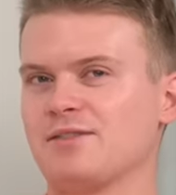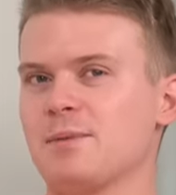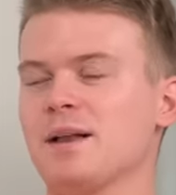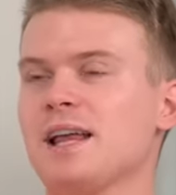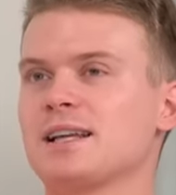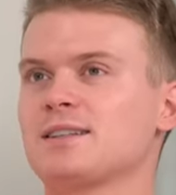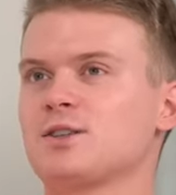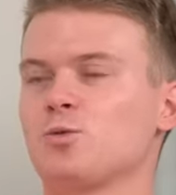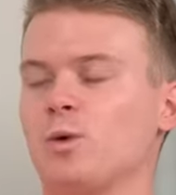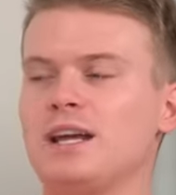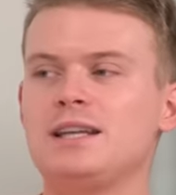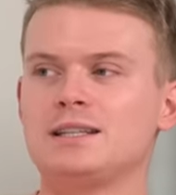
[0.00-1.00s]
smelled like
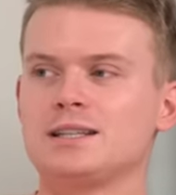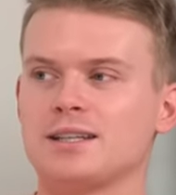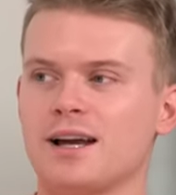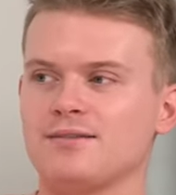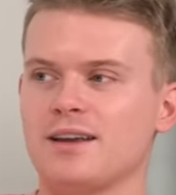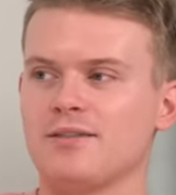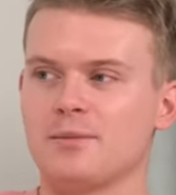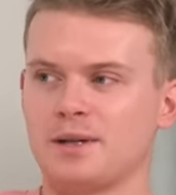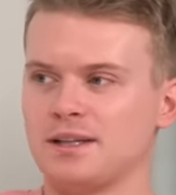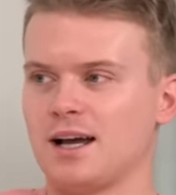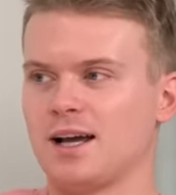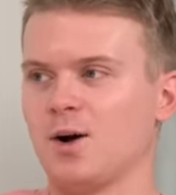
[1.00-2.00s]
sweets. I've never
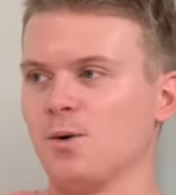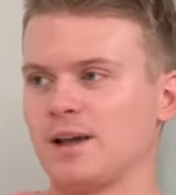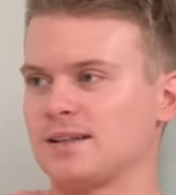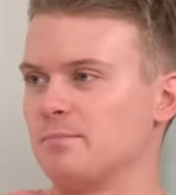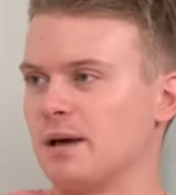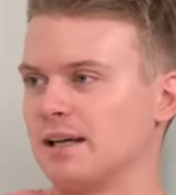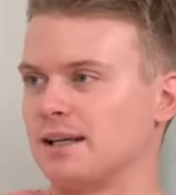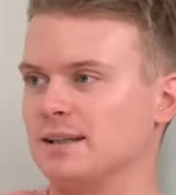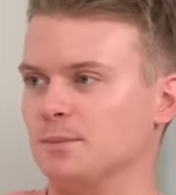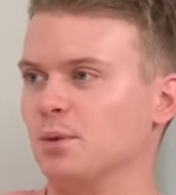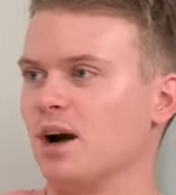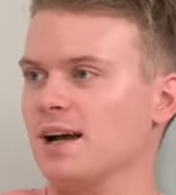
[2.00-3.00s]
been like, "Oh, that's baking
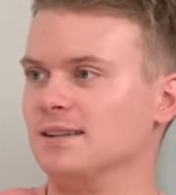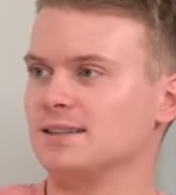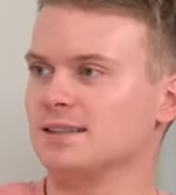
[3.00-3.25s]
okay. bread."